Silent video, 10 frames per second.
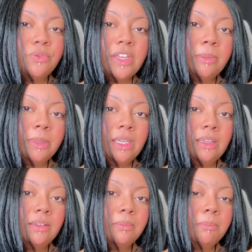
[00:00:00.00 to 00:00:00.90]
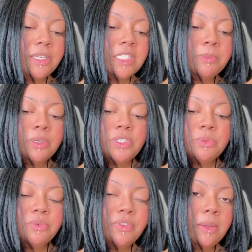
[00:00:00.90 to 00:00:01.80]
family, my
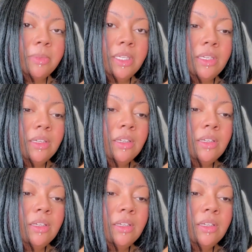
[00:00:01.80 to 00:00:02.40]
spiritual family,